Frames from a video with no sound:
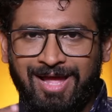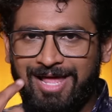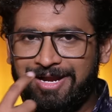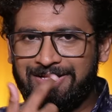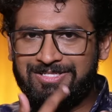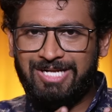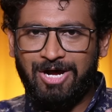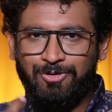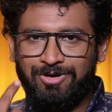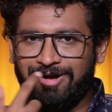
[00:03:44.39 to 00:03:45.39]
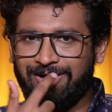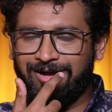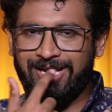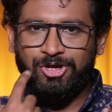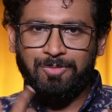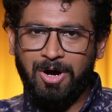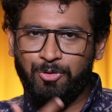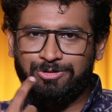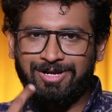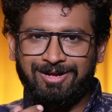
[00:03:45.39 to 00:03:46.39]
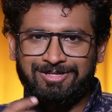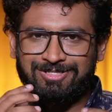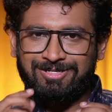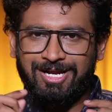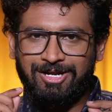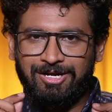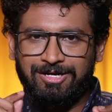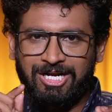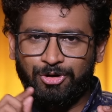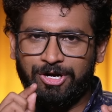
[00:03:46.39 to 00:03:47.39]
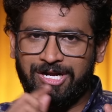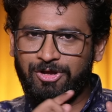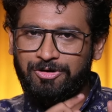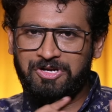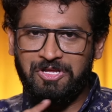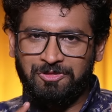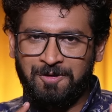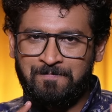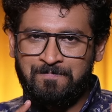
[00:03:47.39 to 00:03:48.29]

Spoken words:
and it is now in your mouth, it is deteriorating your teeth.